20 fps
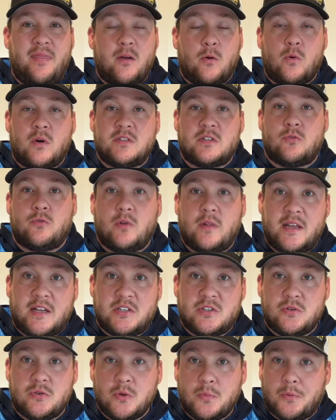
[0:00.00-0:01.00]
there wasn't really a
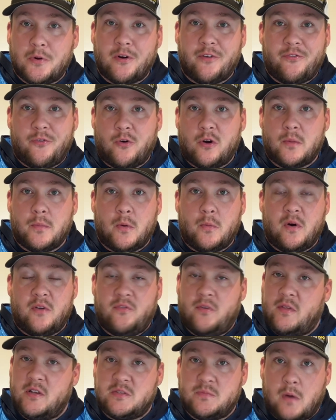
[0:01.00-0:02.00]
super affordable one
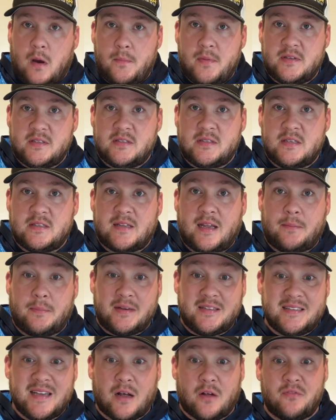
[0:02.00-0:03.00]
for the small businesses like
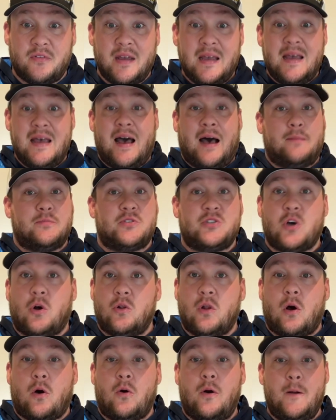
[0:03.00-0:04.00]
myself. I'm
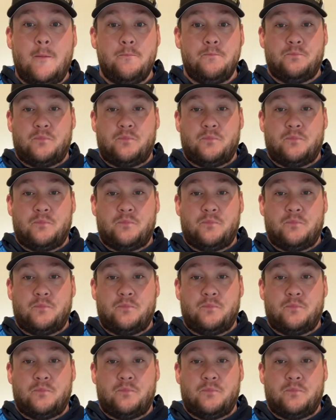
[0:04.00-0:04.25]
solo.